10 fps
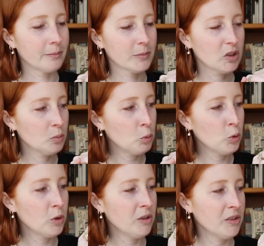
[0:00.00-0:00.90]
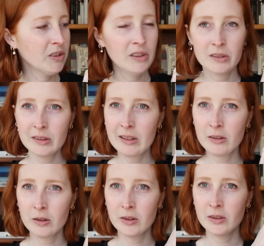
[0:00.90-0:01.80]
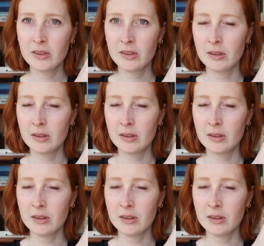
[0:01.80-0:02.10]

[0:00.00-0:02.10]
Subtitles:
spools, scissors,